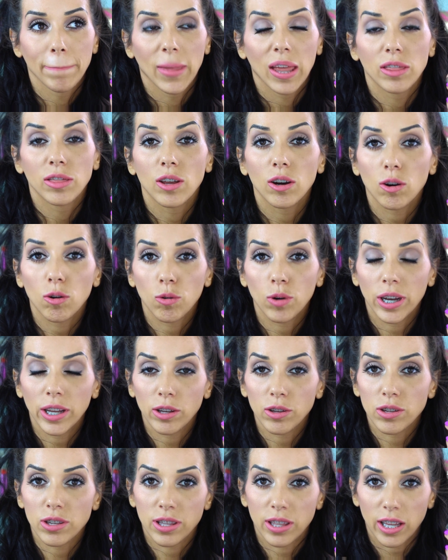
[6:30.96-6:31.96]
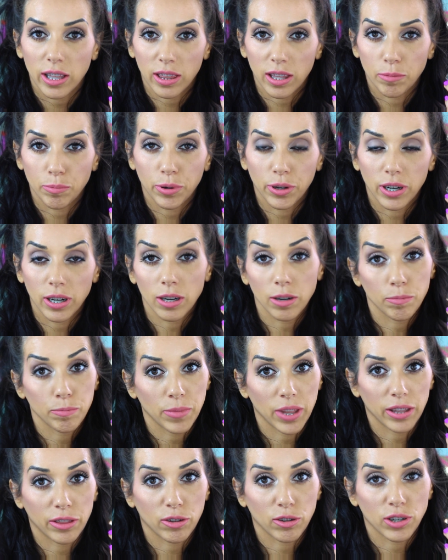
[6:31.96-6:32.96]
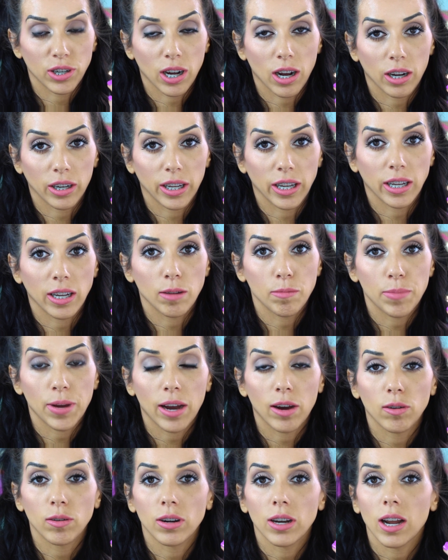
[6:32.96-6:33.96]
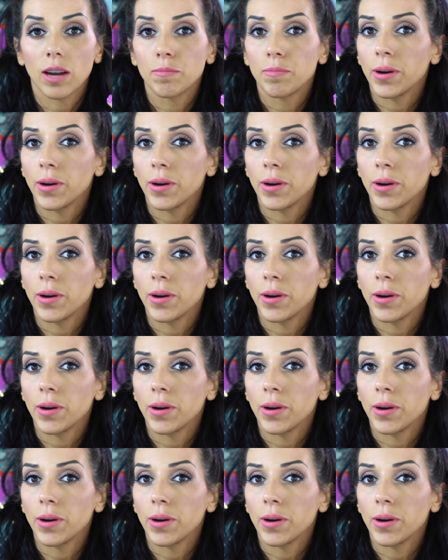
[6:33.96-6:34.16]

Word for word: the oils that they put in them that they're talking about.